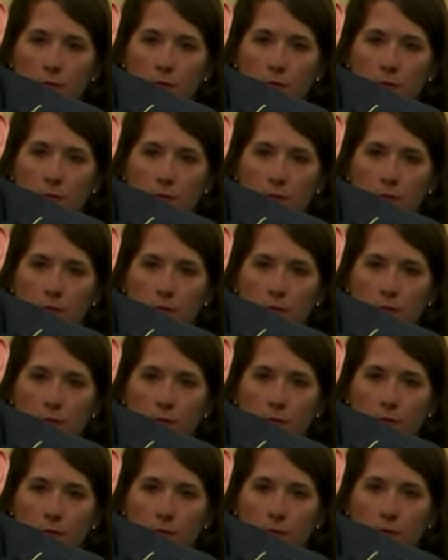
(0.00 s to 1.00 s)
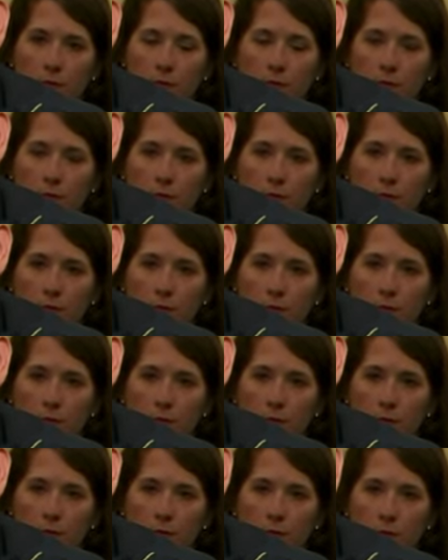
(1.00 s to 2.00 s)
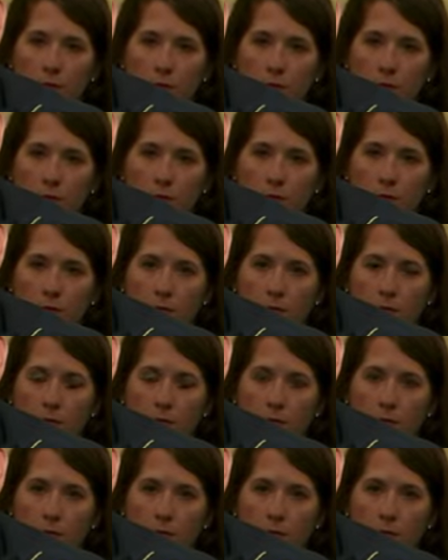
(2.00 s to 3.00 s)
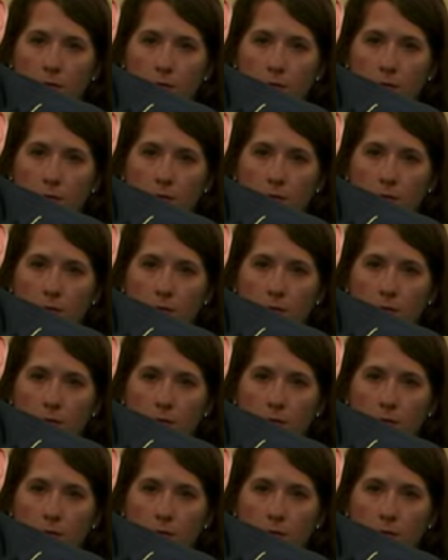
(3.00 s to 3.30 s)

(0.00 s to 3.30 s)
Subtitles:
(not speaking)